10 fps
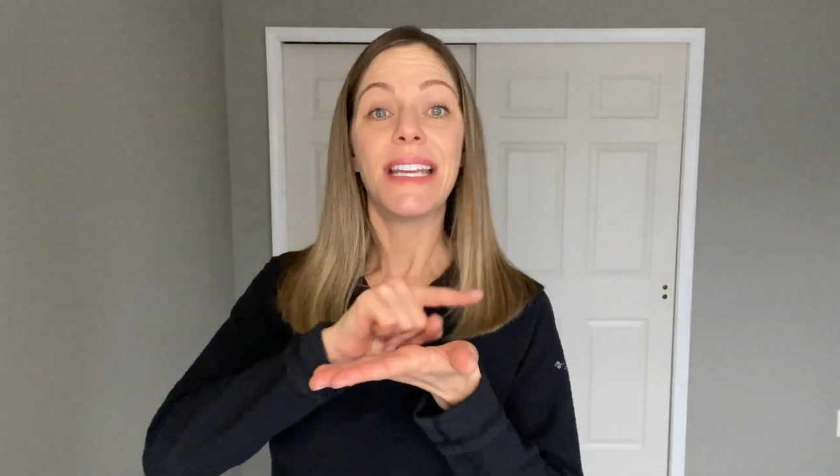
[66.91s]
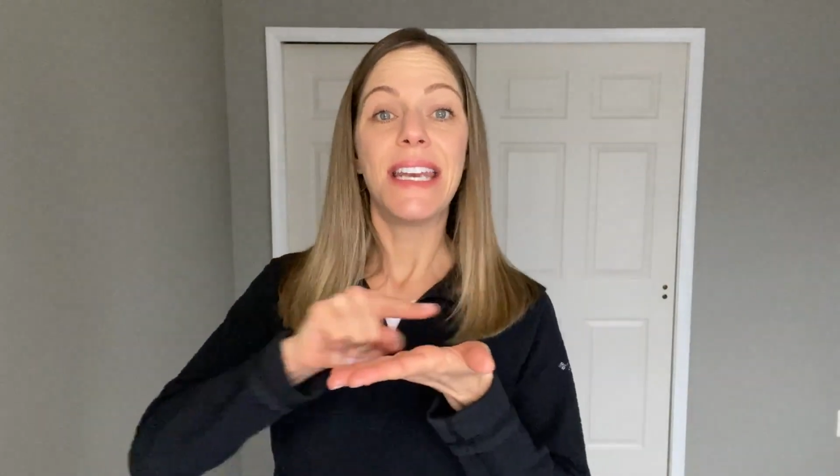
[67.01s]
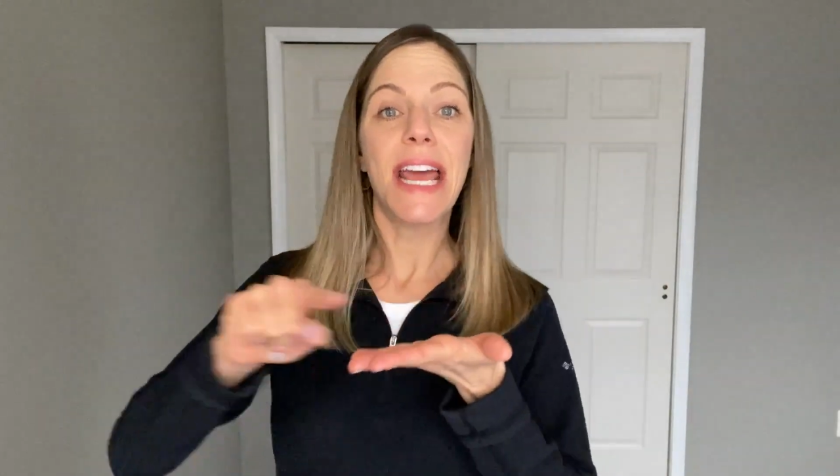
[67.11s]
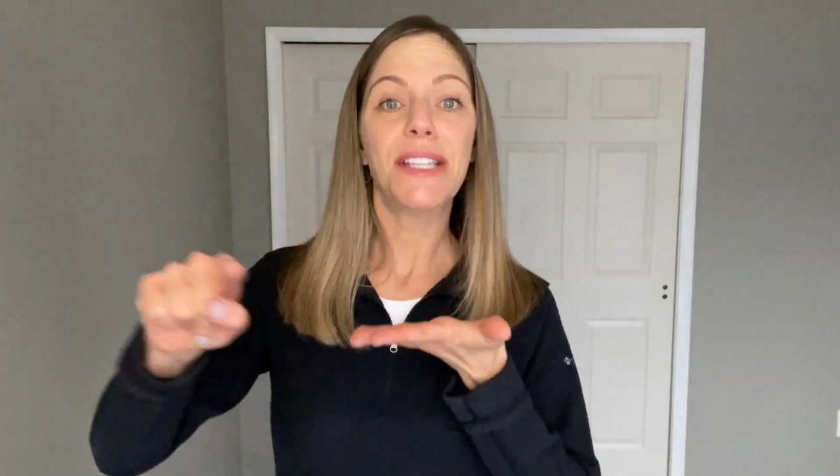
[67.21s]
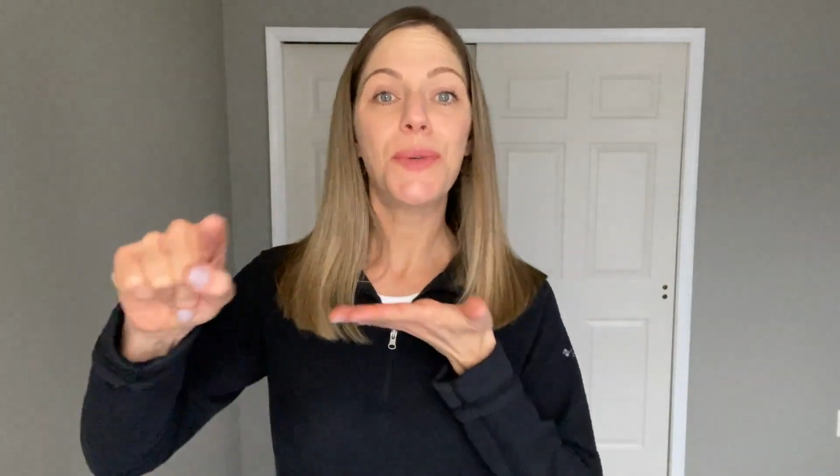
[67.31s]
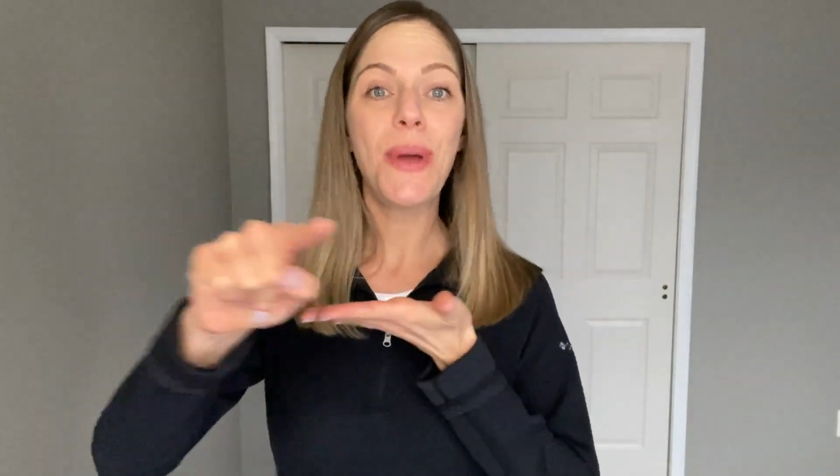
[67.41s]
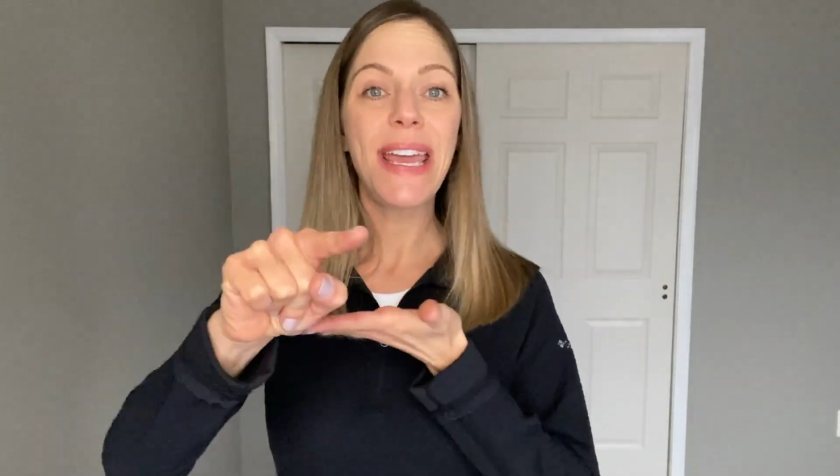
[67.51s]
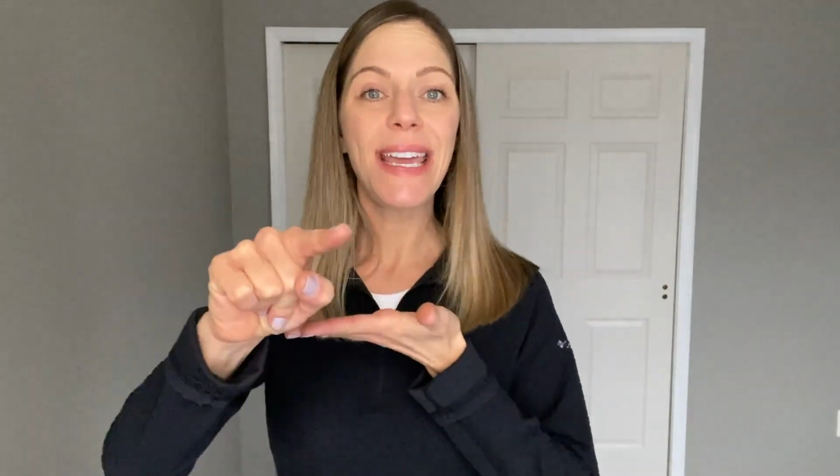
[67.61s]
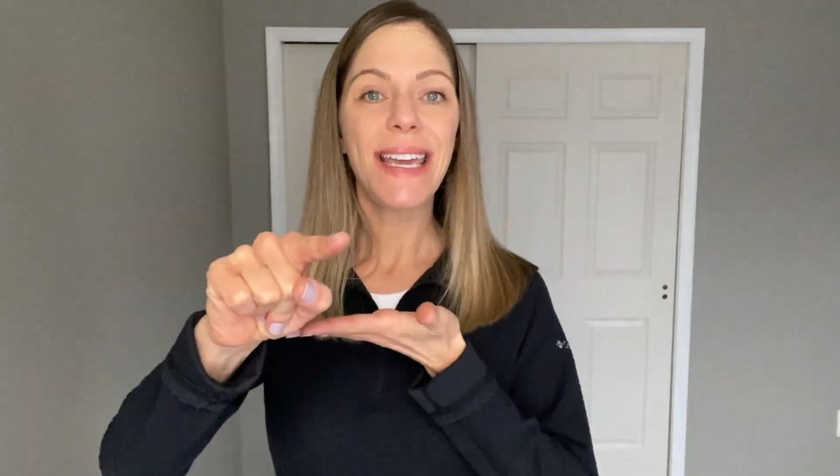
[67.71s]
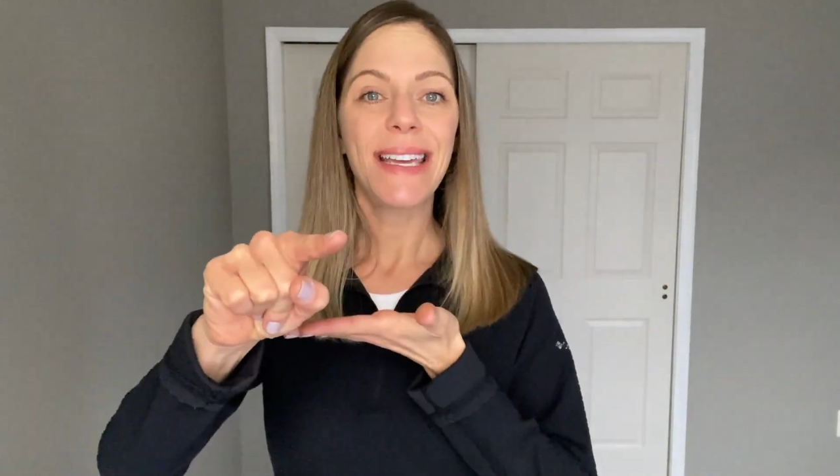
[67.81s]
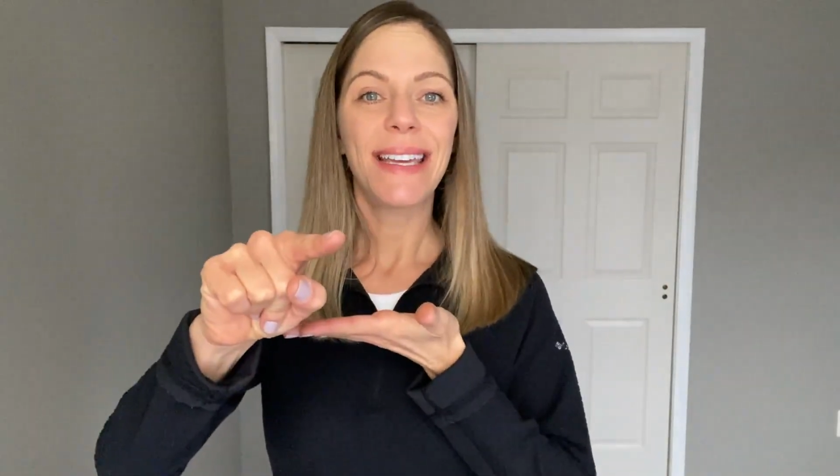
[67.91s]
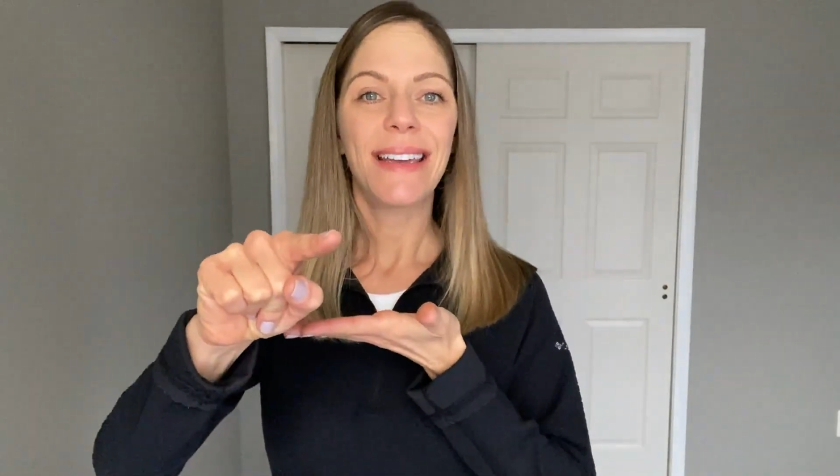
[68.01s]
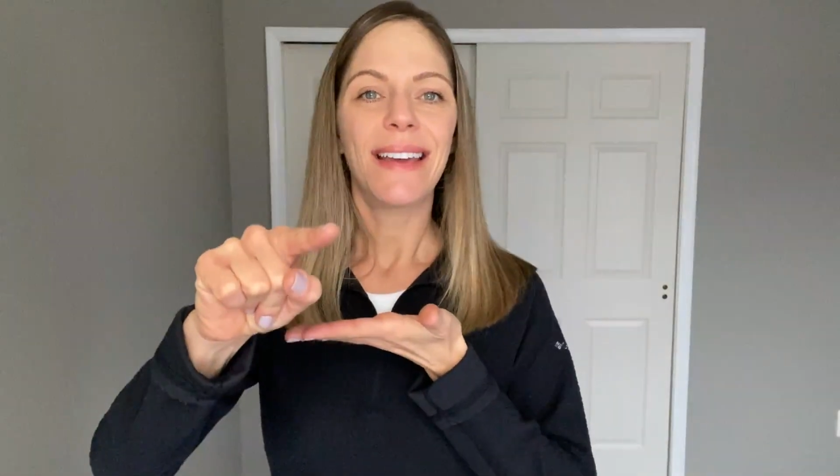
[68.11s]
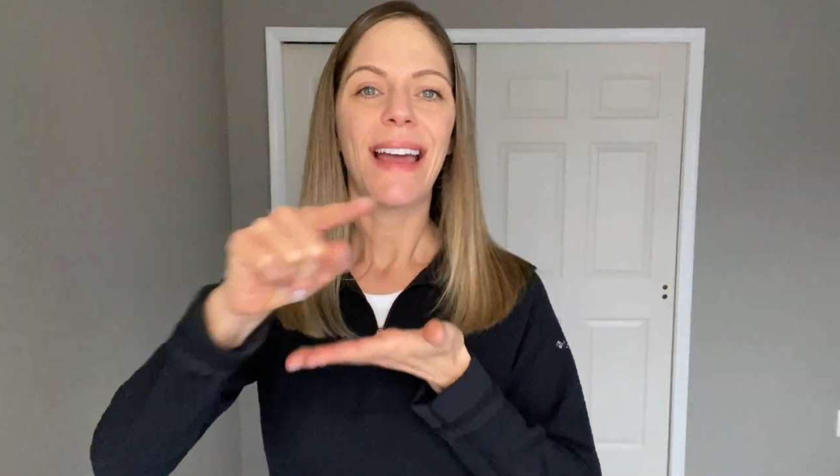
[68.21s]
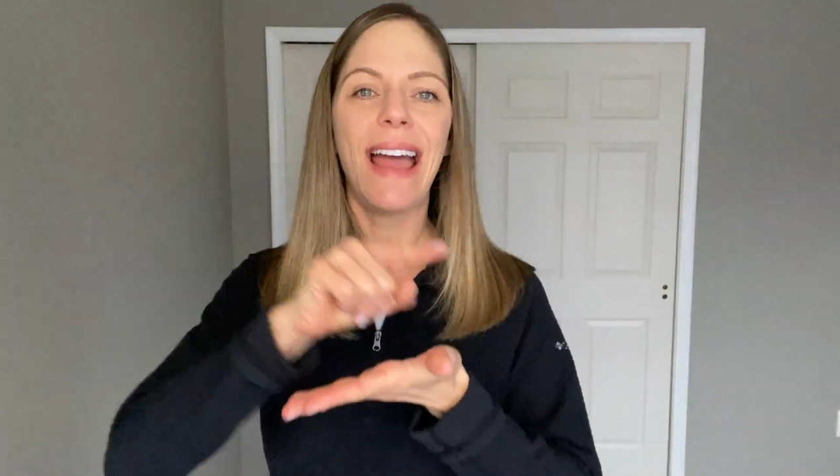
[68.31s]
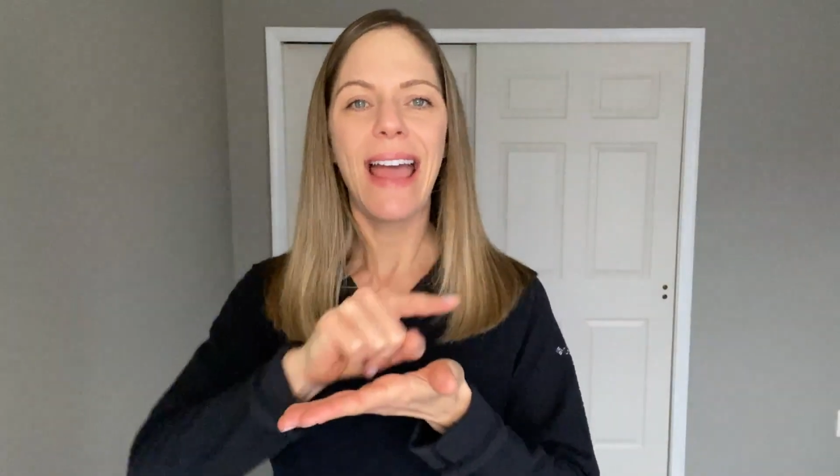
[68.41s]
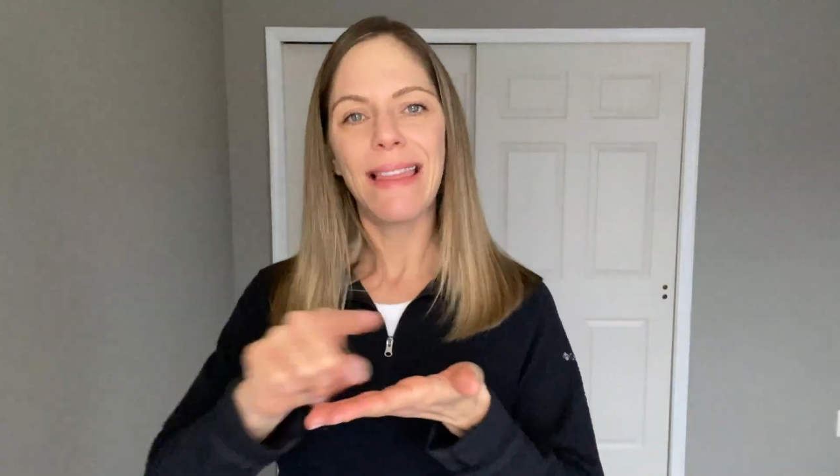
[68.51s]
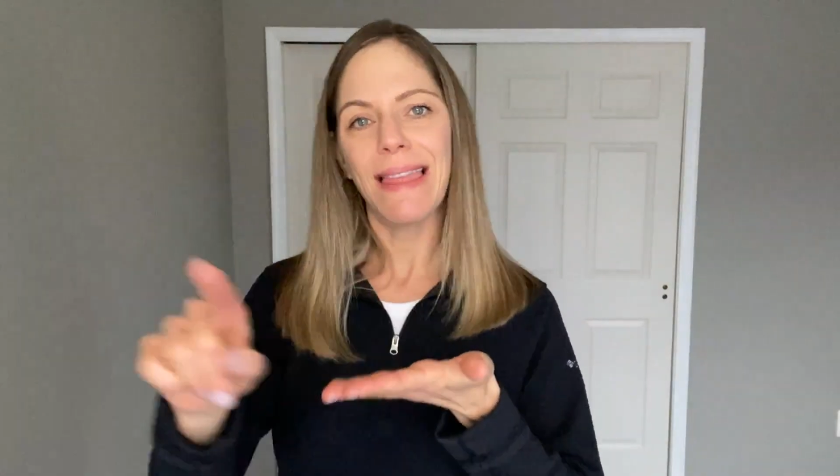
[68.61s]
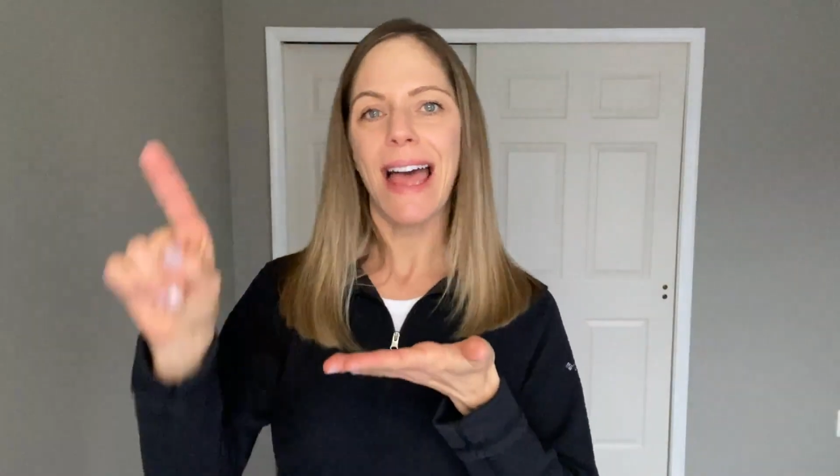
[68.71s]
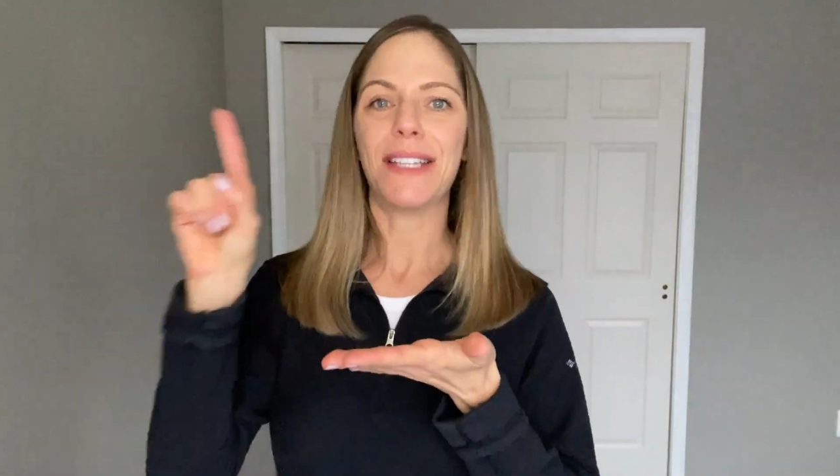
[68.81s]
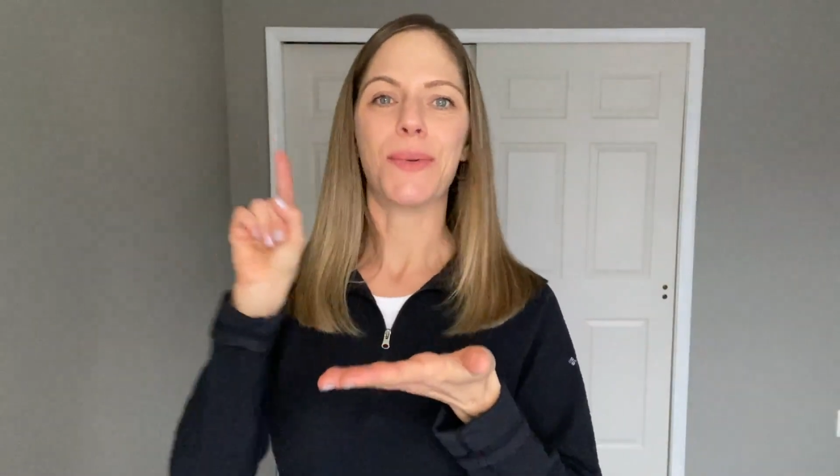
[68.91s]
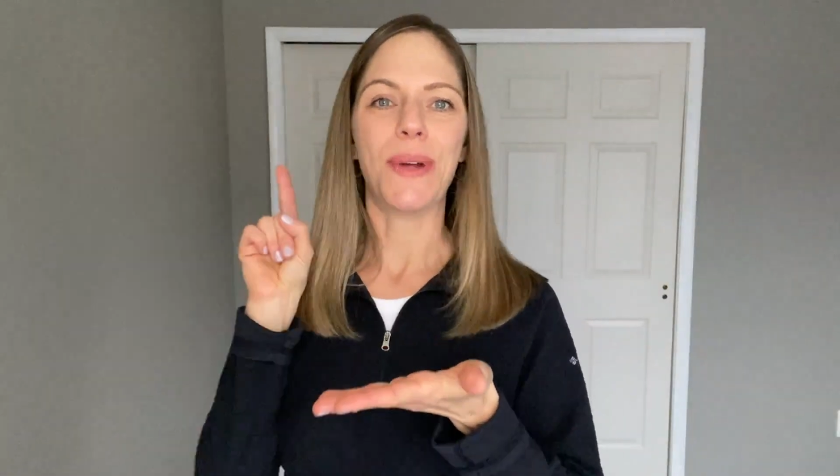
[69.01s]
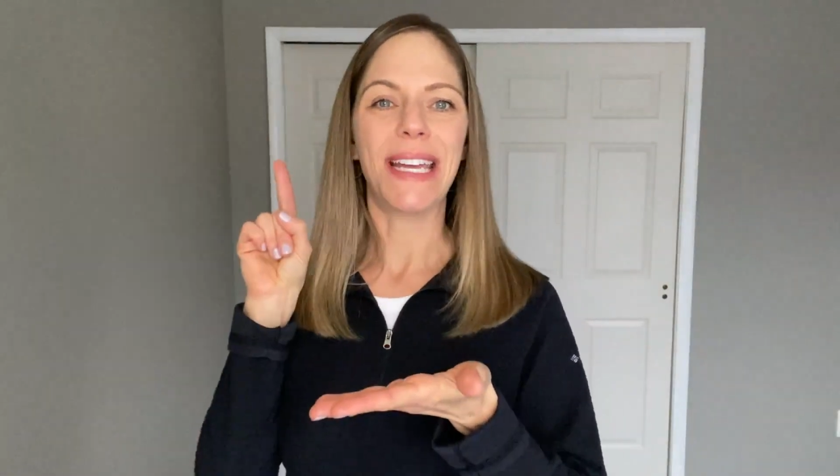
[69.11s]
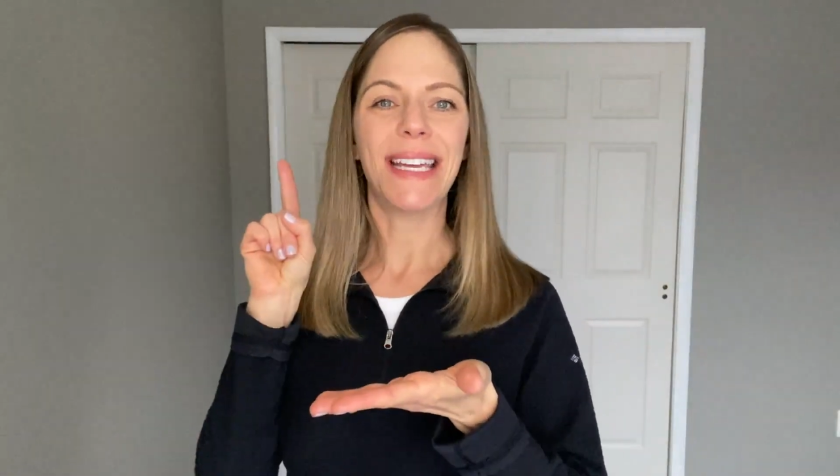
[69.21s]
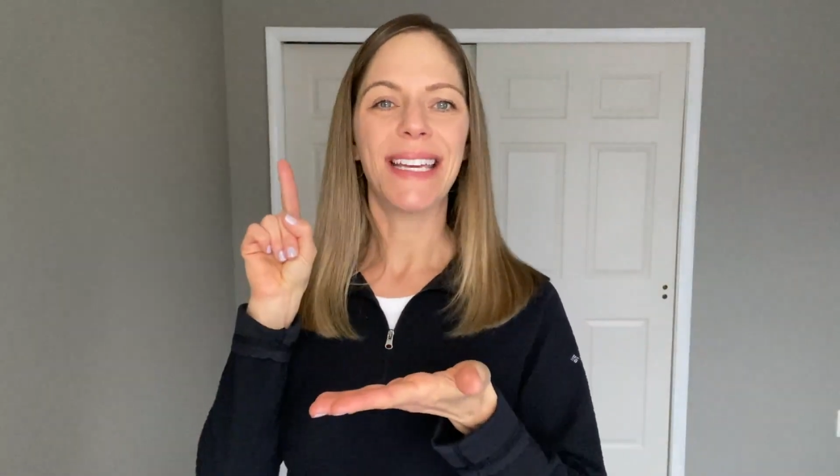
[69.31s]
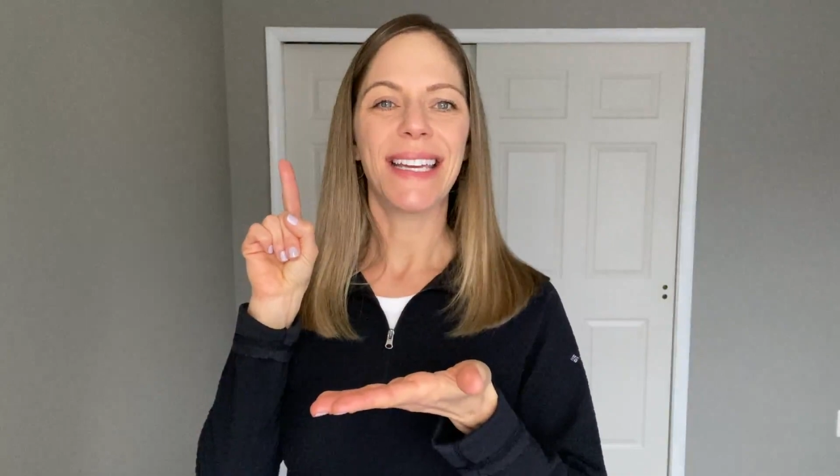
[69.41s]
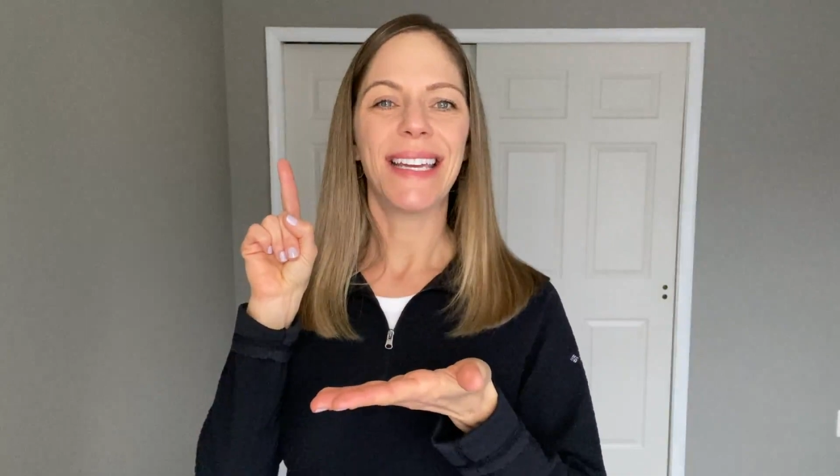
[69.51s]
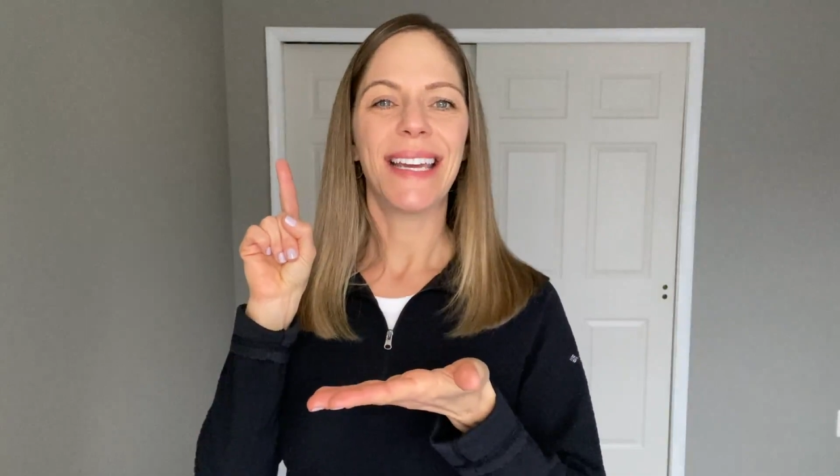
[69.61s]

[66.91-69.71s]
next week and last week.